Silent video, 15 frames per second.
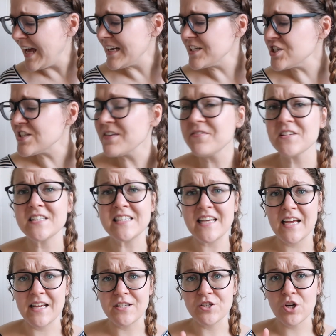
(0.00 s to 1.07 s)
and I just have to
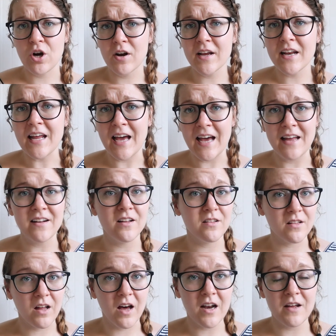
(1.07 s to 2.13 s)
say, Target had a
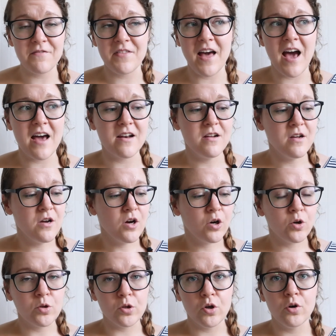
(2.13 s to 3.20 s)
lot of that
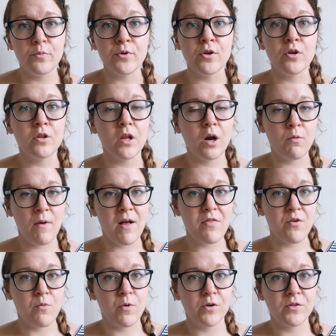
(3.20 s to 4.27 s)
global
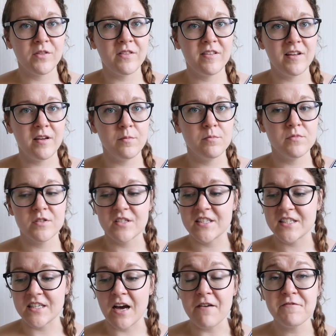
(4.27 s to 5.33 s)
around the world themed
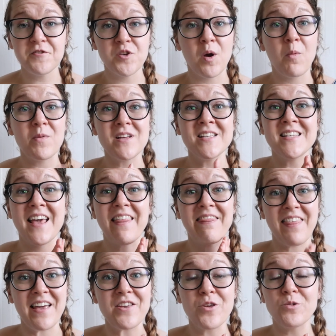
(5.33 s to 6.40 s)
stuff. So I want to
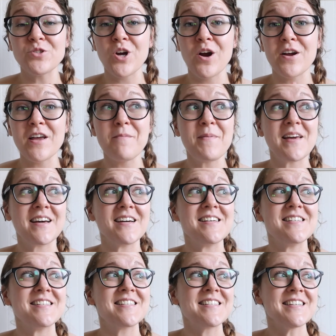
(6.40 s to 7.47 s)
say thank you, Target,
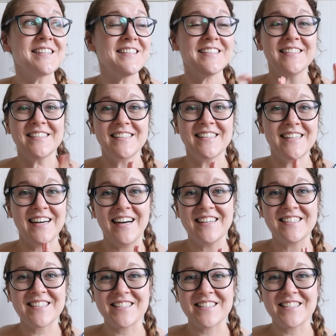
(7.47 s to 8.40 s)
because I